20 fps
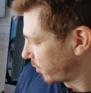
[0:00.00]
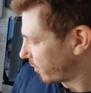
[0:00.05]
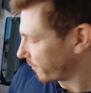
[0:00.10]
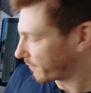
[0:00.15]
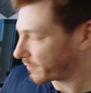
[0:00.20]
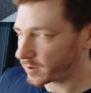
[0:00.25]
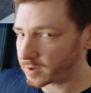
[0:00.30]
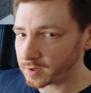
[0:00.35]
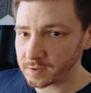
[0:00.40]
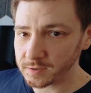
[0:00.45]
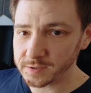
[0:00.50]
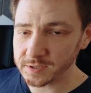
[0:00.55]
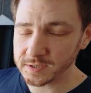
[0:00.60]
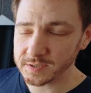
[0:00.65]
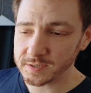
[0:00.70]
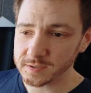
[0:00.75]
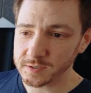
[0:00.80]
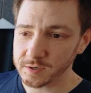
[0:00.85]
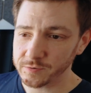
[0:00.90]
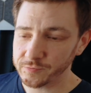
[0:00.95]
overall,
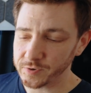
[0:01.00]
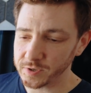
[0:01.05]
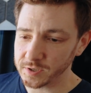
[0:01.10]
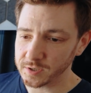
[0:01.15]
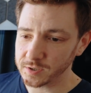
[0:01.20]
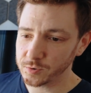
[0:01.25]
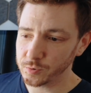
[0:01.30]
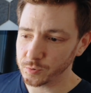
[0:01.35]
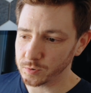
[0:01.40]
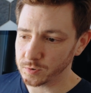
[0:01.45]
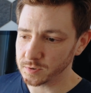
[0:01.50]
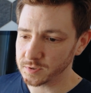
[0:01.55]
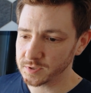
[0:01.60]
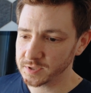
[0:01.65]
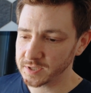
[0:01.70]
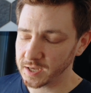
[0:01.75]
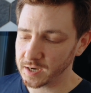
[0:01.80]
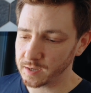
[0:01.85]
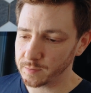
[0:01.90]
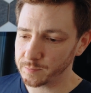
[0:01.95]
this is a really cool
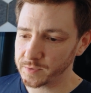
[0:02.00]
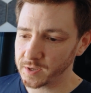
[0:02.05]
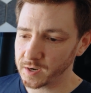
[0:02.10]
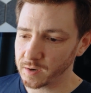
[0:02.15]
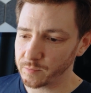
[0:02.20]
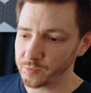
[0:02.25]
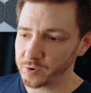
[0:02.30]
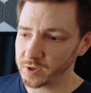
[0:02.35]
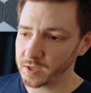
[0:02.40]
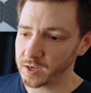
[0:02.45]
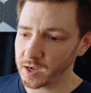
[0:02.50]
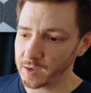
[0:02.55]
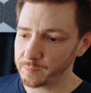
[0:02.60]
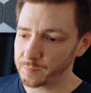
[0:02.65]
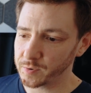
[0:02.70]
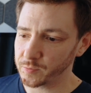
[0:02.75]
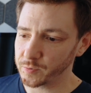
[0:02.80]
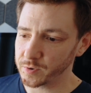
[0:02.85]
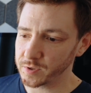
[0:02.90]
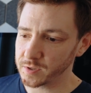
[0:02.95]
setup that I'm really
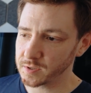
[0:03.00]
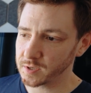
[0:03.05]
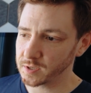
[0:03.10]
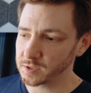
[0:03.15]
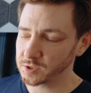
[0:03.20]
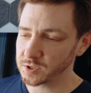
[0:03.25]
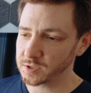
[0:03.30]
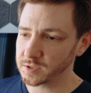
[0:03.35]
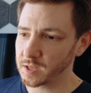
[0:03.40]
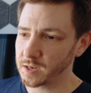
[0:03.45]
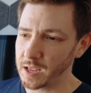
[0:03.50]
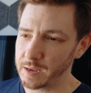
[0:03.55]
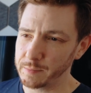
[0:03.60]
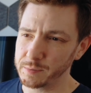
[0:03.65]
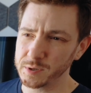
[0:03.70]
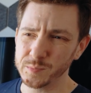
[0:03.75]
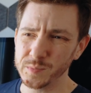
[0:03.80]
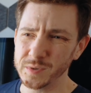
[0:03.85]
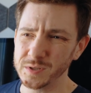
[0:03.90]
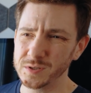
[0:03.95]
happy with, that just
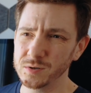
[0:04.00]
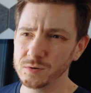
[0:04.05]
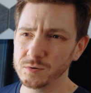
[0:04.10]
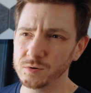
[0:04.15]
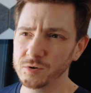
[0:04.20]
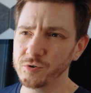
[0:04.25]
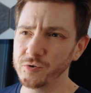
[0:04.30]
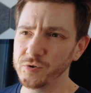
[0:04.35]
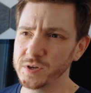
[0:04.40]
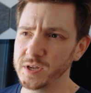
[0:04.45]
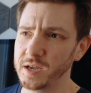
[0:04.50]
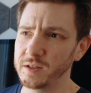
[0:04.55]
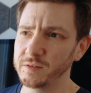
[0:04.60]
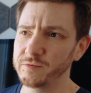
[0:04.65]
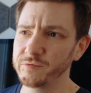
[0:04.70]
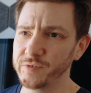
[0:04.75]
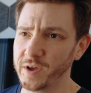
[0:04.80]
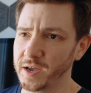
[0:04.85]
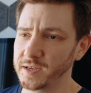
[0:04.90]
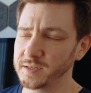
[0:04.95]
enabled me to create
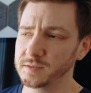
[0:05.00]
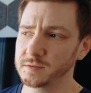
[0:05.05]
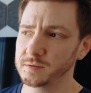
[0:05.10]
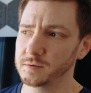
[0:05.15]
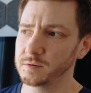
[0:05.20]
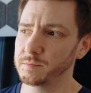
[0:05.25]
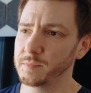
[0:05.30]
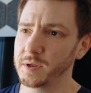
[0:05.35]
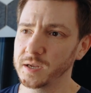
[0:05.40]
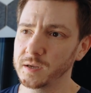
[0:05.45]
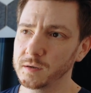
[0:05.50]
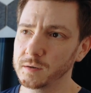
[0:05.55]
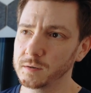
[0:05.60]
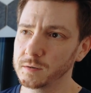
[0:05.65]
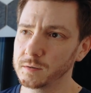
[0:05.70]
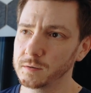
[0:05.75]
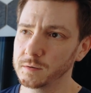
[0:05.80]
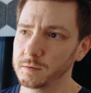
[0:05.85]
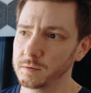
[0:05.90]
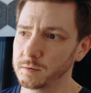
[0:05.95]
faster,
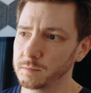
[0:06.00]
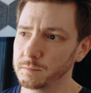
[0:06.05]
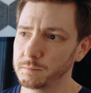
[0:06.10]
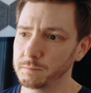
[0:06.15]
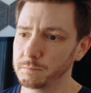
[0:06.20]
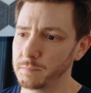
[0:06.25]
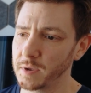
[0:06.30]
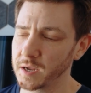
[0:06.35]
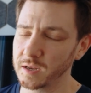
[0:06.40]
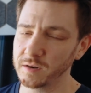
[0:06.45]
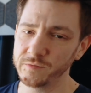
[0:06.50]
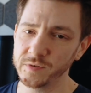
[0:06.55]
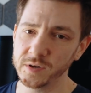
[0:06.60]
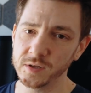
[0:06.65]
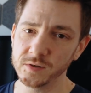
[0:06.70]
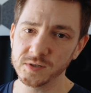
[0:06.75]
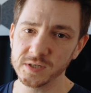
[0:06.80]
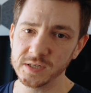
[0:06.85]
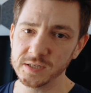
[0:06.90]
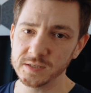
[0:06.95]
making
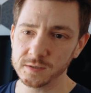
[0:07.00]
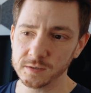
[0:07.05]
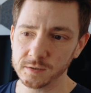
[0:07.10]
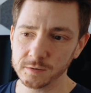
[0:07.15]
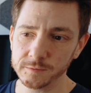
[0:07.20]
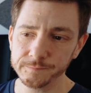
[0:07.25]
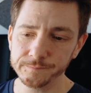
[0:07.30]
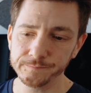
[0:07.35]
videos easier.